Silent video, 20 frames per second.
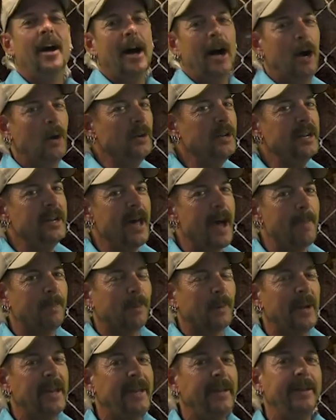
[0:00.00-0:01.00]
owned and
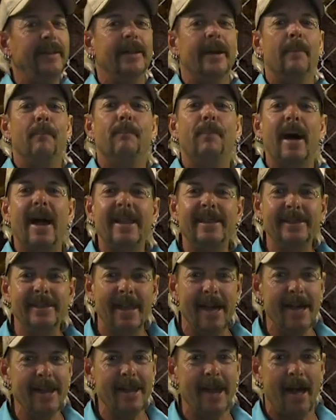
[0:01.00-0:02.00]
operated by
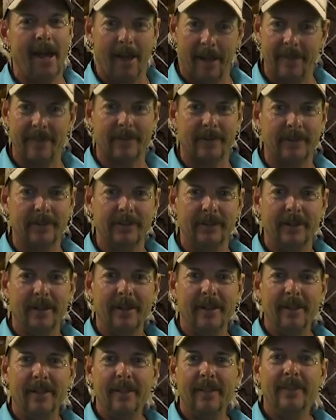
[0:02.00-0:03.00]
none other
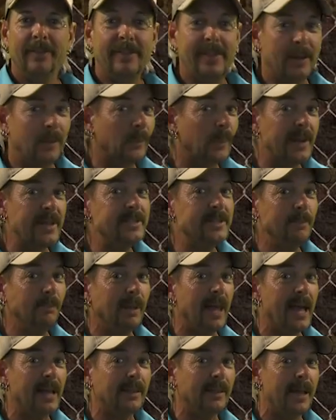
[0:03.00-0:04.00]
than Raising
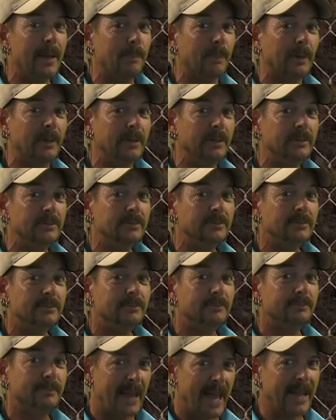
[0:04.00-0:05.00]
Black Leopard,
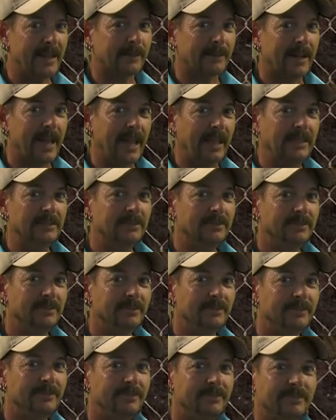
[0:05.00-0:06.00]
Pat Craig.
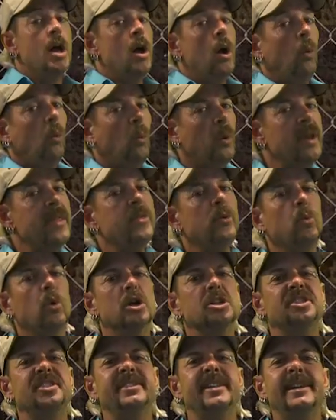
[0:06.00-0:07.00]
One of the
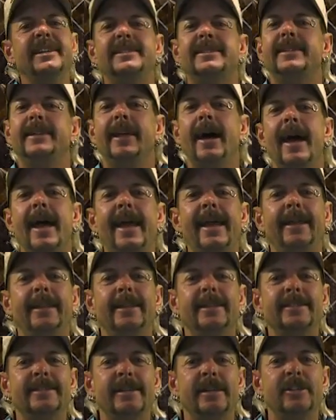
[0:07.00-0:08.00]
worst things that I hate in
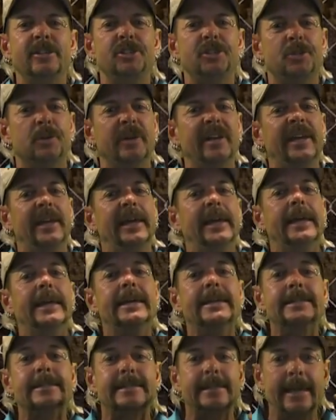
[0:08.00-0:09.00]
this industry
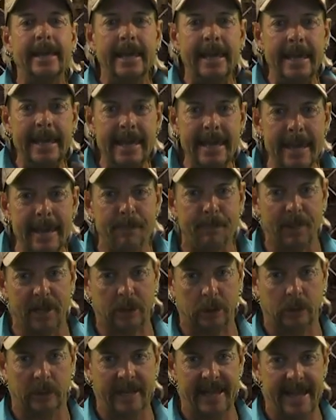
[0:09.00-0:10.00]
is
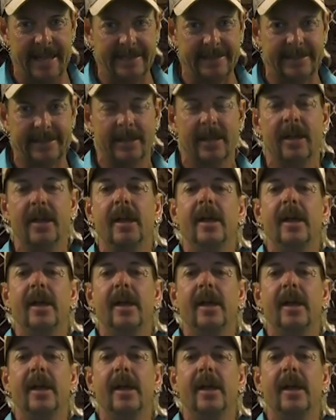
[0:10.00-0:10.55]
hypocrites.